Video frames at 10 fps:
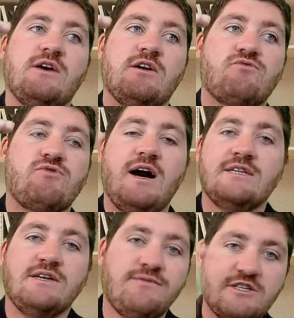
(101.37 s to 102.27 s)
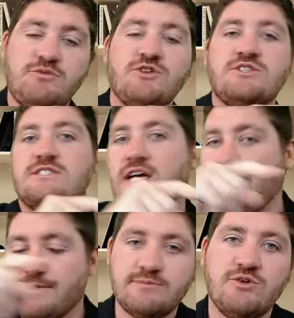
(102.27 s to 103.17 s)
right, if this person's
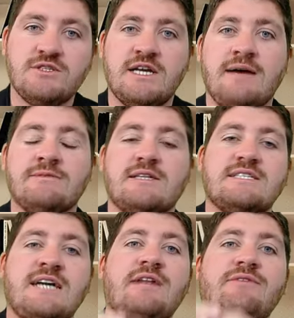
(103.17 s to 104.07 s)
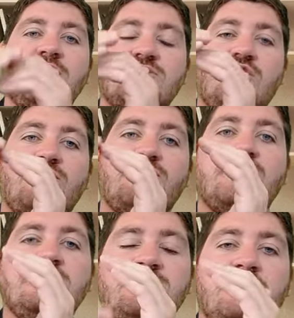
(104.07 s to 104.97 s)
out, this person comes in. It's kind of a list of,
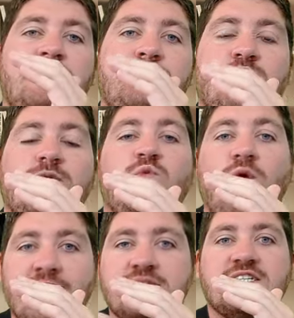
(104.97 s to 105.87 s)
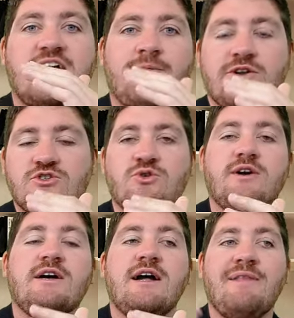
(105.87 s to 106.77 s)
these are the people we want to come on
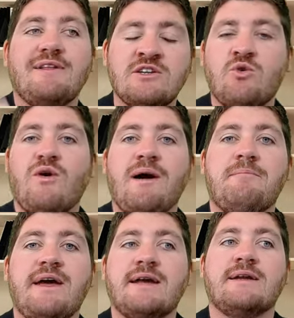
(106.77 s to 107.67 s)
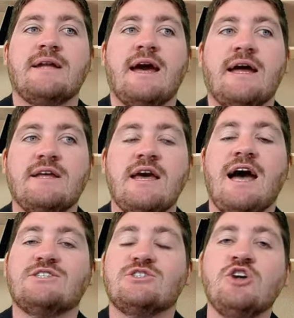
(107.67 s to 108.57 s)
tour that didn't quite make it. And
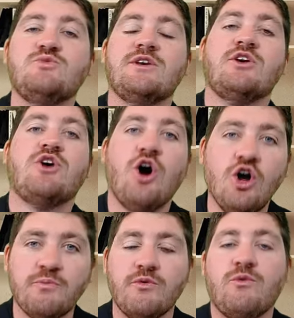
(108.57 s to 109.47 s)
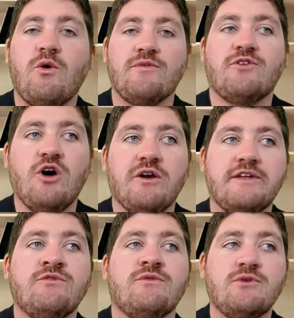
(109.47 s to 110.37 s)
as long as we can cope with what we've got,
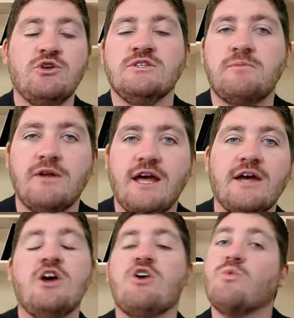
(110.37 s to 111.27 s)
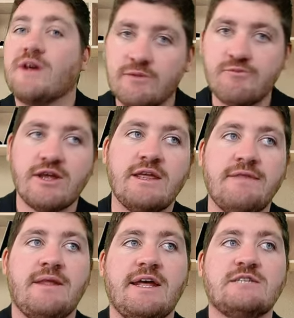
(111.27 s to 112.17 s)
even if we lose a player, we're going to bring
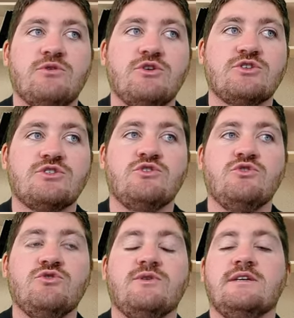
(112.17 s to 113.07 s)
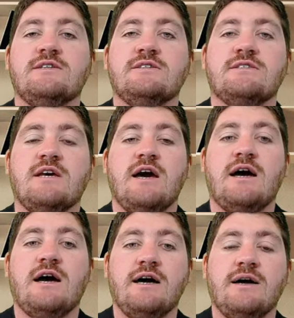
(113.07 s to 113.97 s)
in the next person who is,
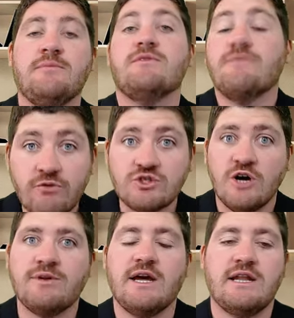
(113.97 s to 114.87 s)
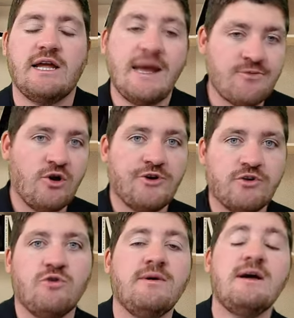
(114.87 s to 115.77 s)
for example, like Cameron
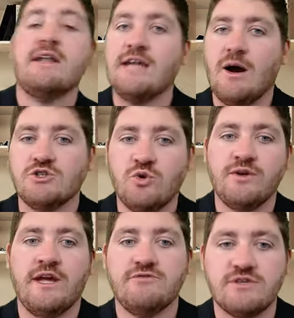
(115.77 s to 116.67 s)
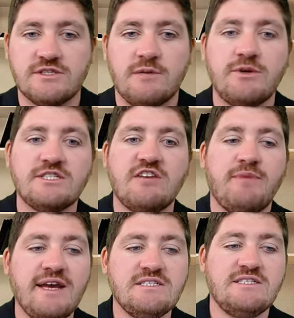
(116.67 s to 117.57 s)
Harnicorn, now Jordan Hendrickser. Because they've
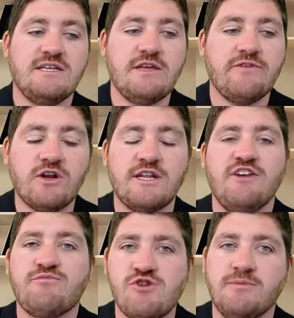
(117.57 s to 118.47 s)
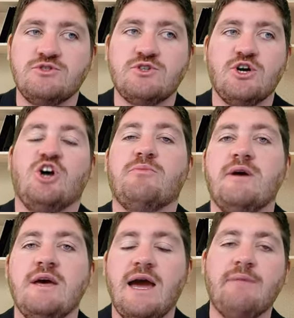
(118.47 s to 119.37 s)
basically said they've got enough props to cope.
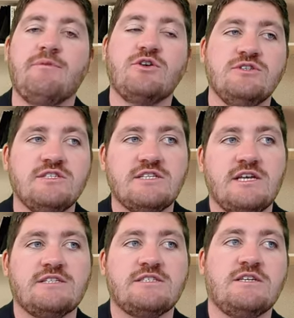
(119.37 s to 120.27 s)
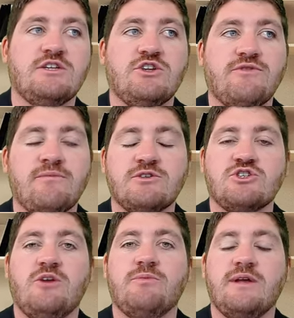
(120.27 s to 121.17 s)
And because it's, you know, for example,